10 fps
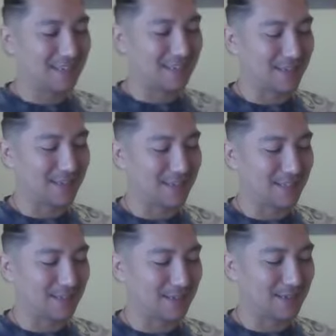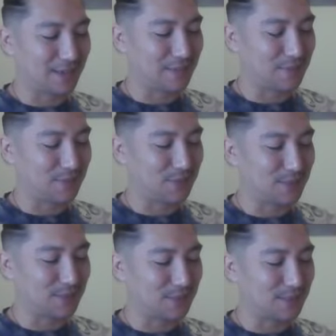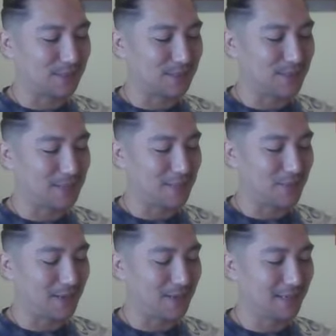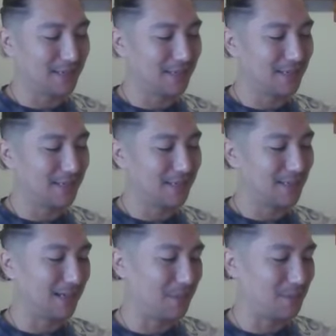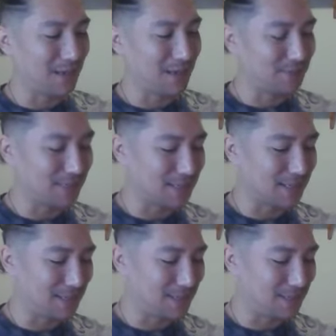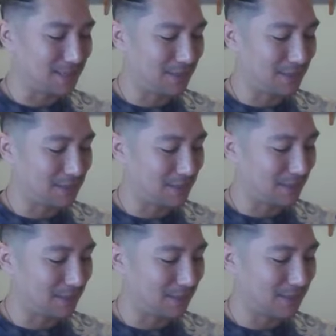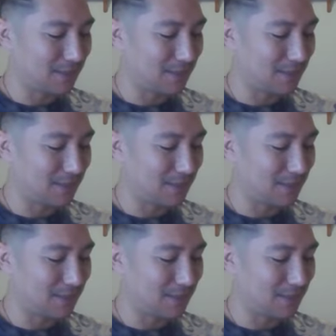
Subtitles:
I think I'm for sure the same way. I'm kind of excited to use it though.